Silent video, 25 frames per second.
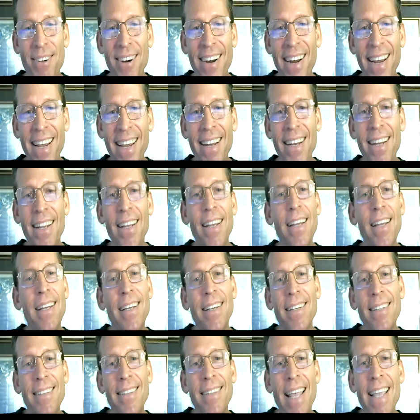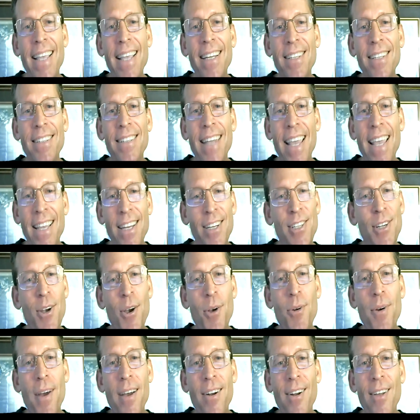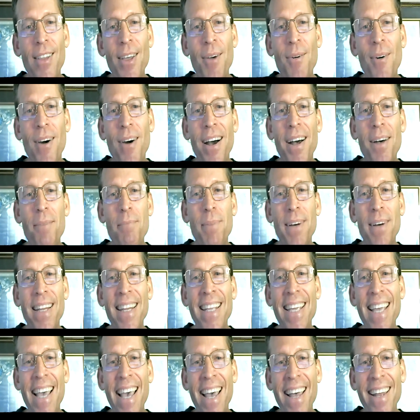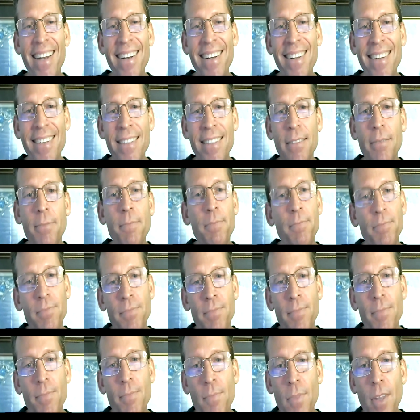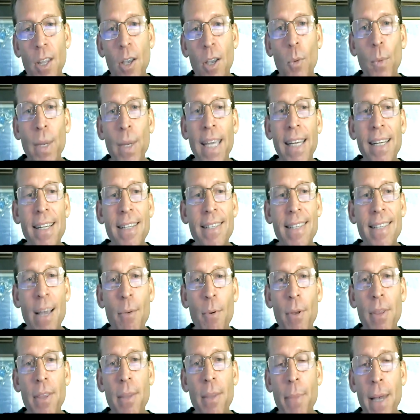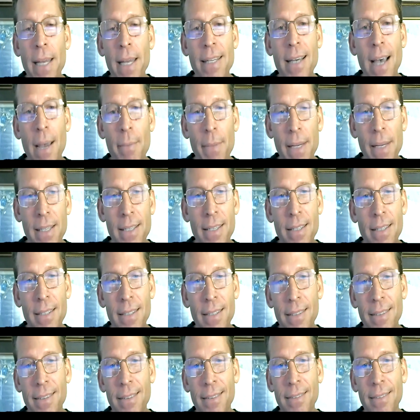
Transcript: All right. They can they can joke around all they want, but in the end, we get to say what the bedtime is.